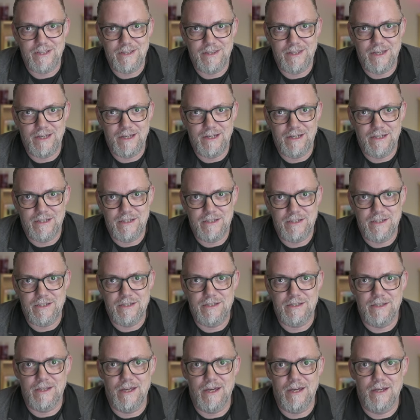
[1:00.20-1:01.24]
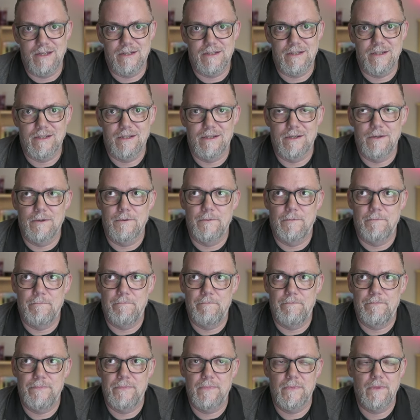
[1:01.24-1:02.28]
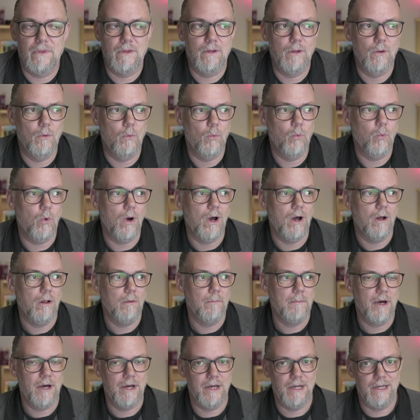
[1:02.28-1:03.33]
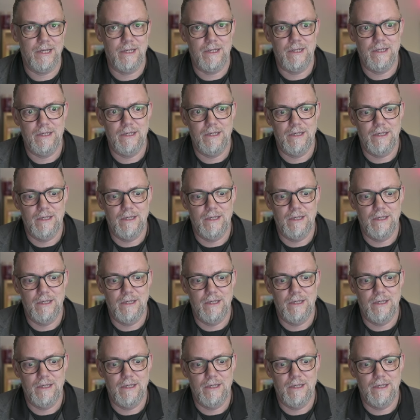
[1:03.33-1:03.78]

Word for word: thing is, is that while my,